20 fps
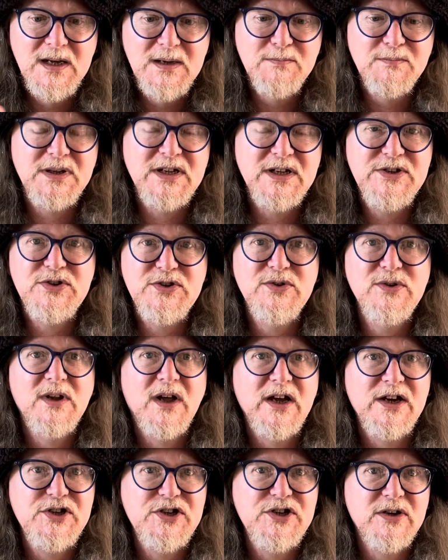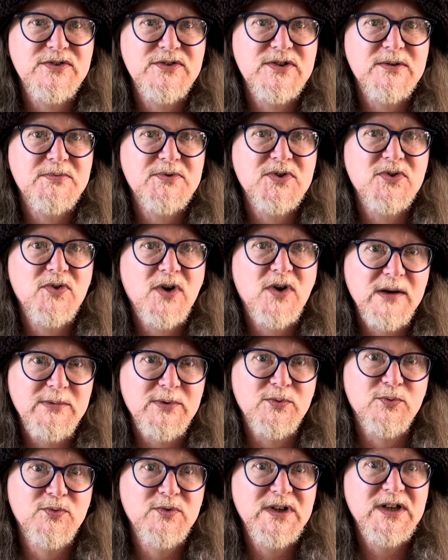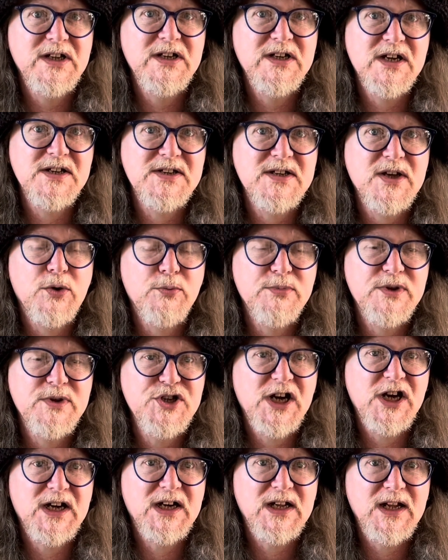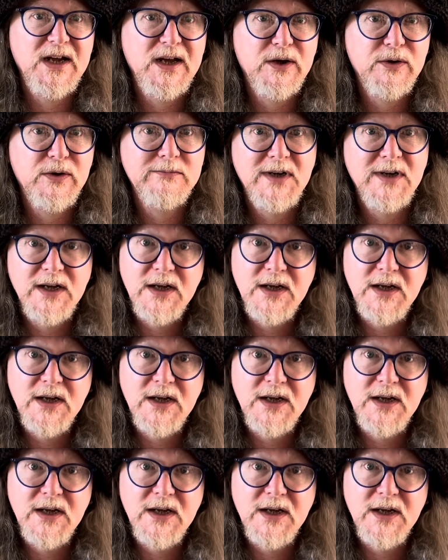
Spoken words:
Please do like, share and subscribe. It really does help the channel out.